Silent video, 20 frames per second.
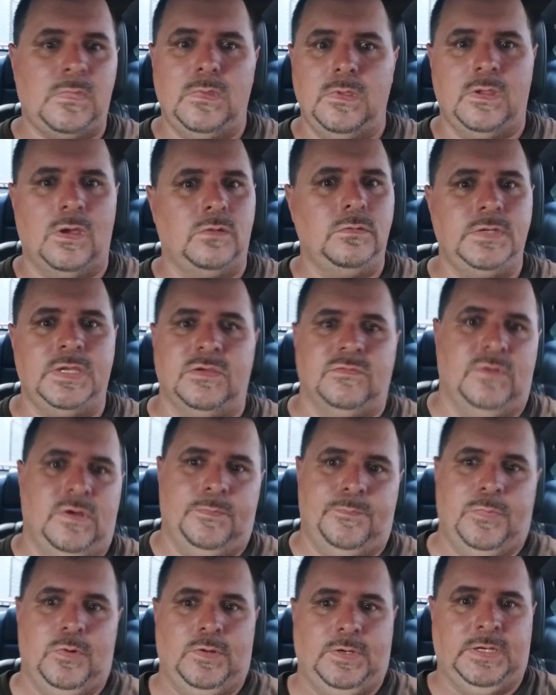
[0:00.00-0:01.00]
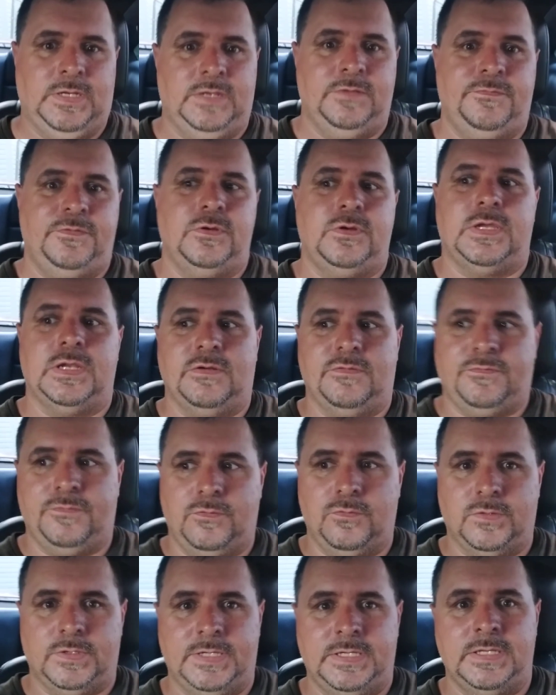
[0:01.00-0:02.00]
don't give up on it. If you can
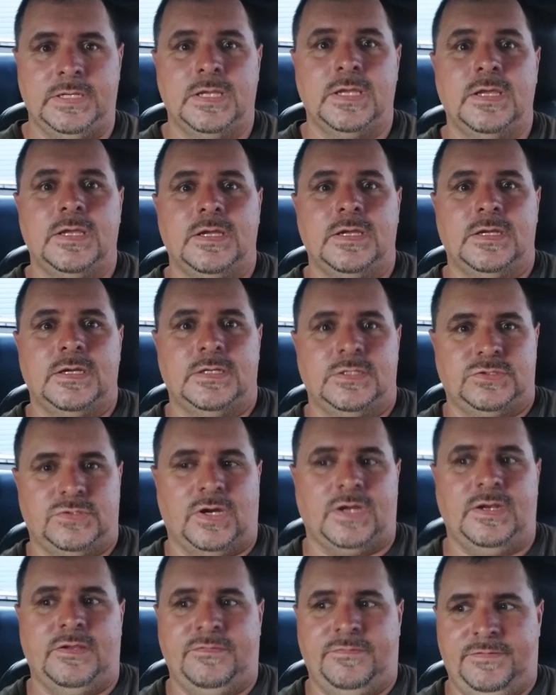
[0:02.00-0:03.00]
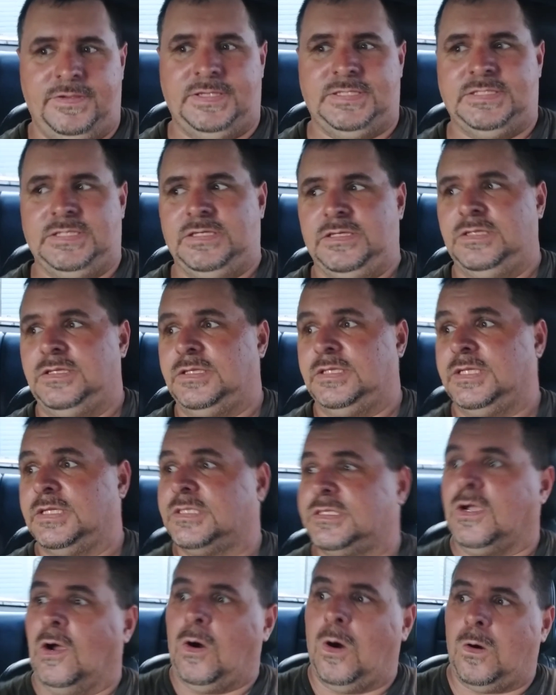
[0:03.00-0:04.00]
afford it, try to fix it.
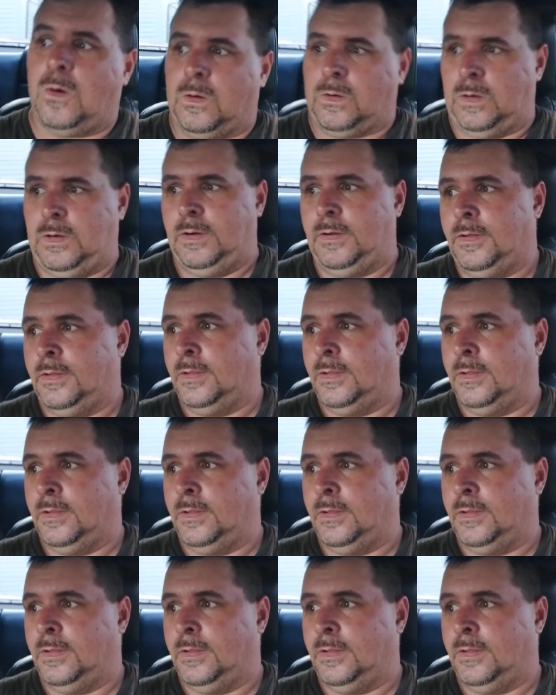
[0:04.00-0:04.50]
This car